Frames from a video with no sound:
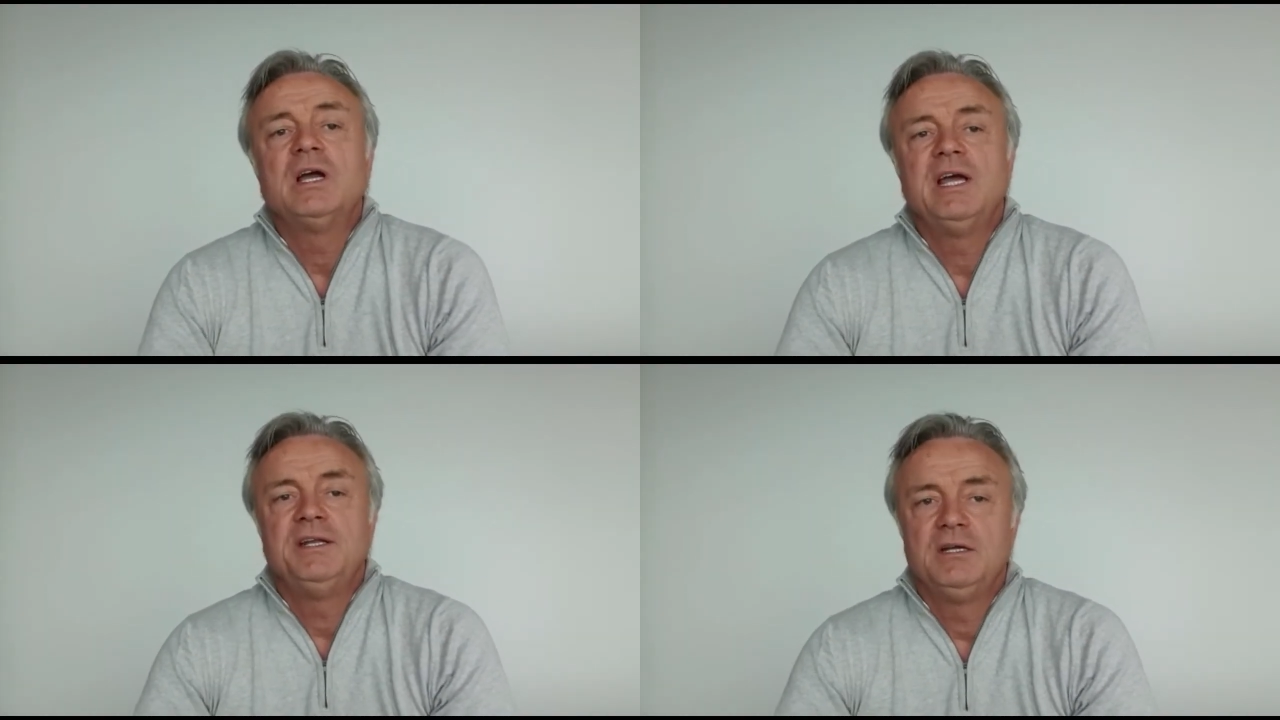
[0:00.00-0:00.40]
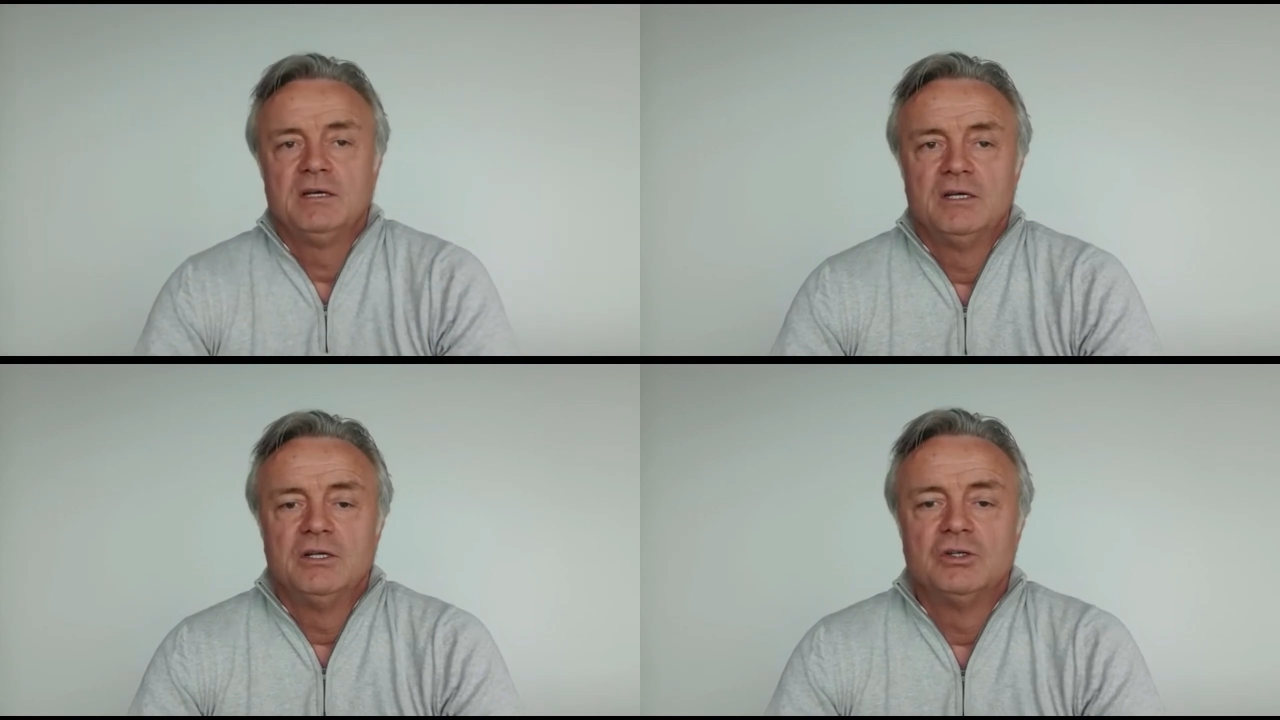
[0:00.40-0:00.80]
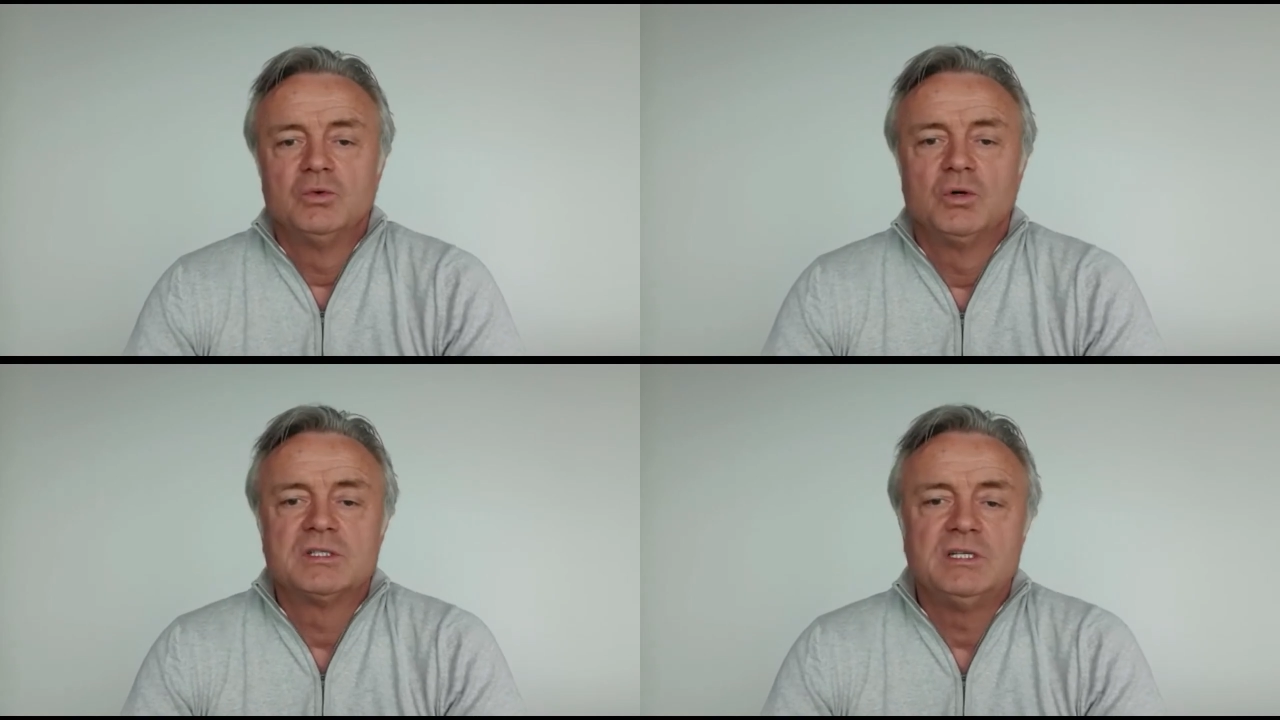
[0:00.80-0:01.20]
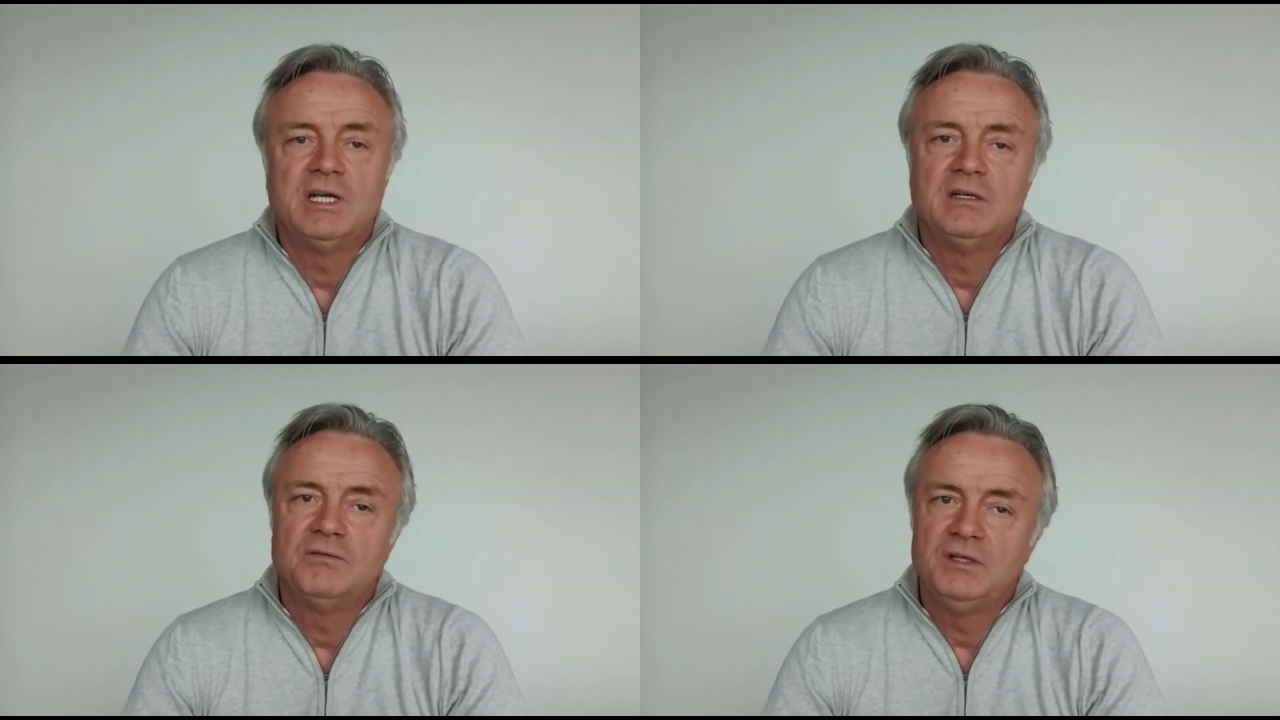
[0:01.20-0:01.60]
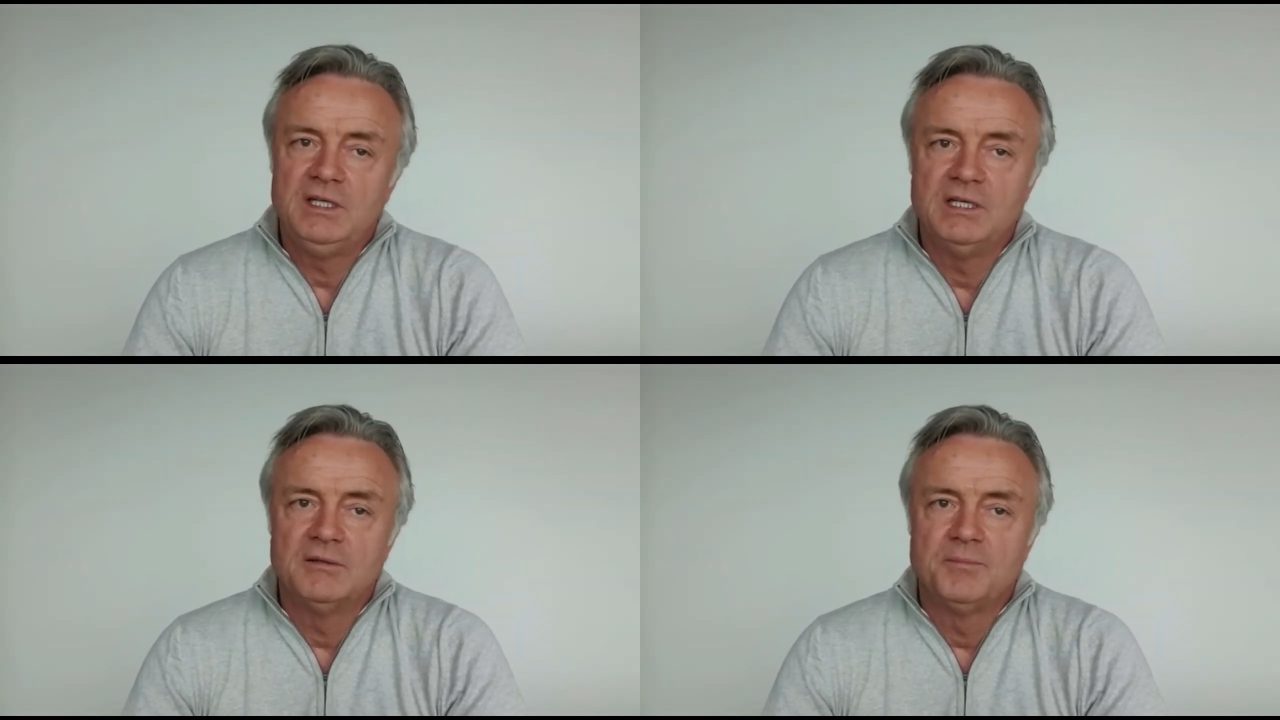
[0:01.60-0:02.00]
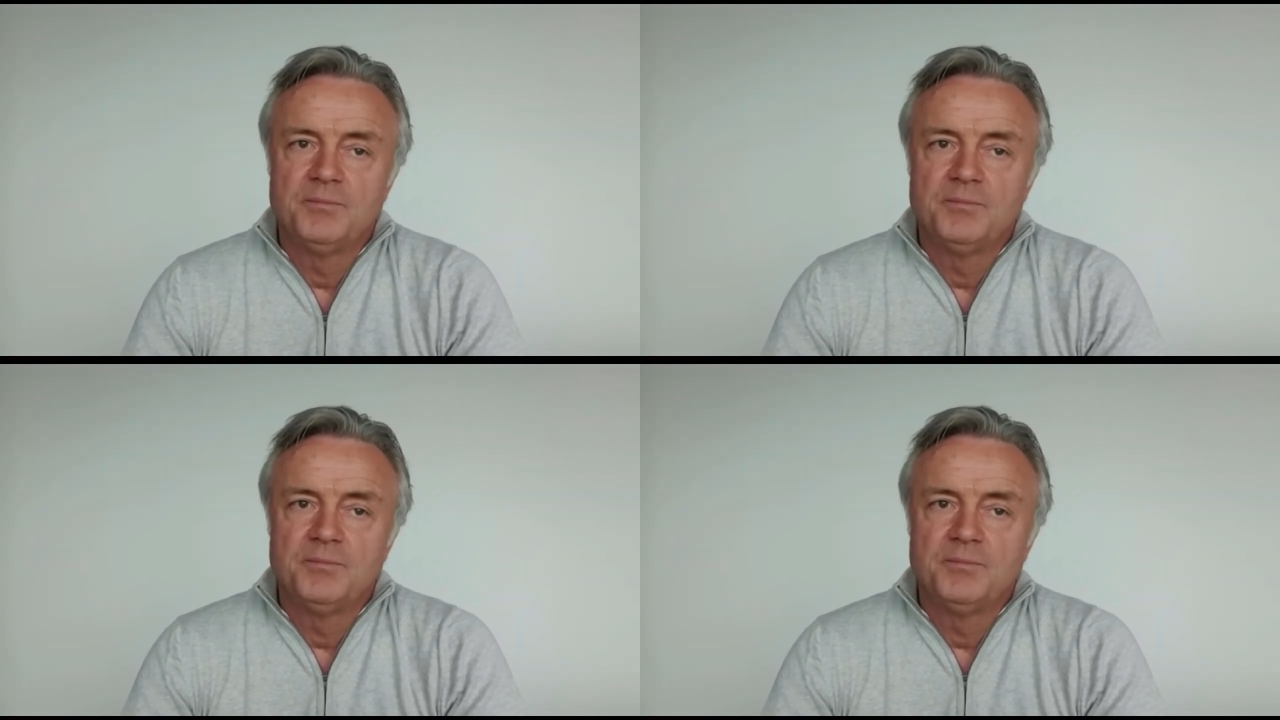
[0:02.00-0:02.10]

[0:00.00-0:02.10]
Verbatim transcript: are heading towards the end of the year.